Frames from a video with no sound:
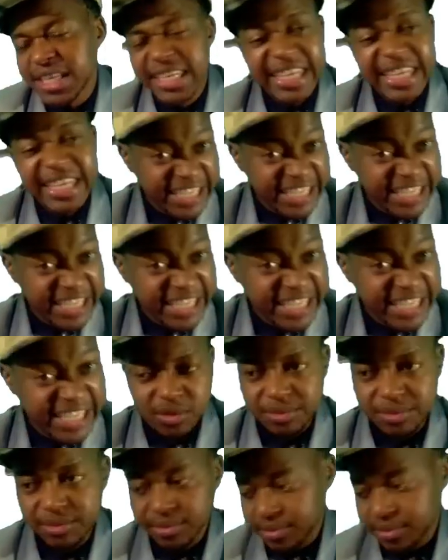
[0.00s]

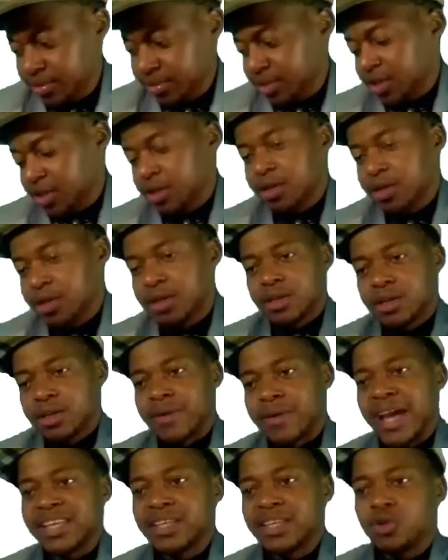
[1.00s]
nickel,
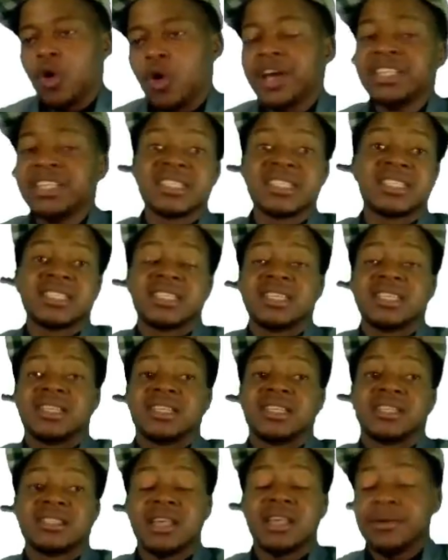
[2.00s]
right? Coins
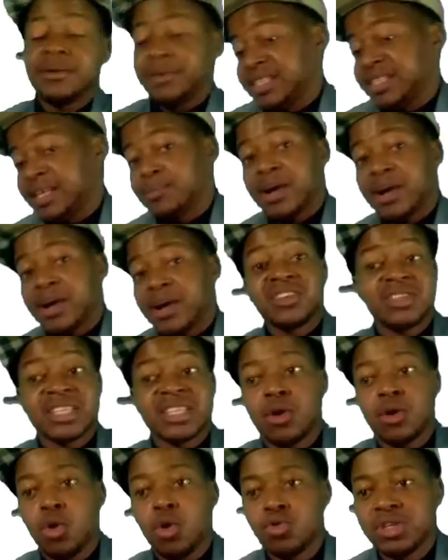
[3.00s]
in some countries
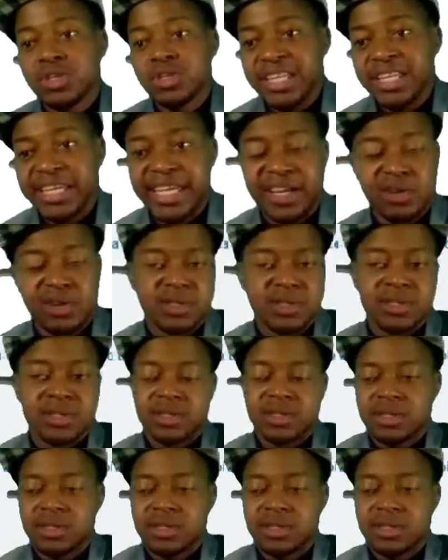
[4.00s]
are called nickels,